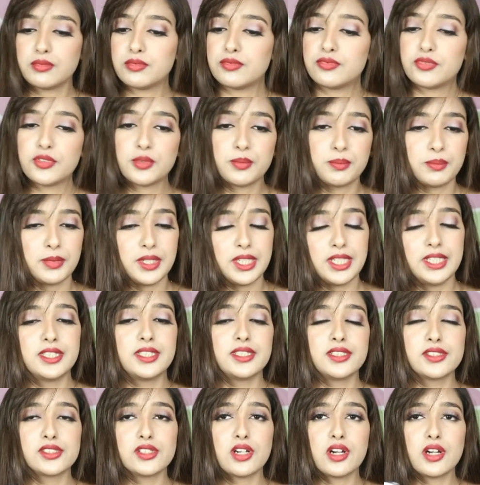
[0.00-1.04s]
For me,
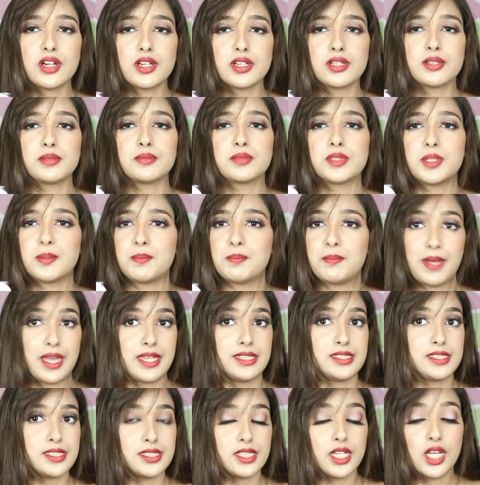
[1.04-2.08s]
these are the
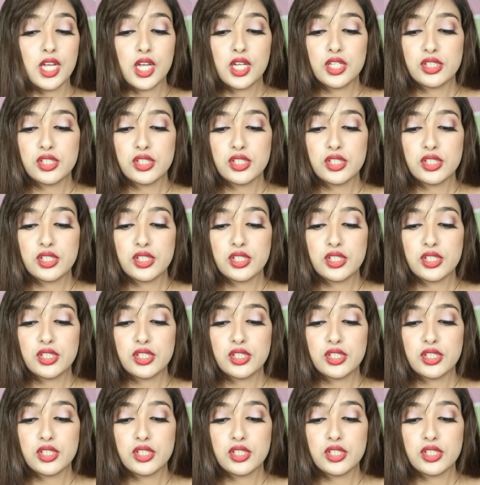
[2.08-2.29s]
best.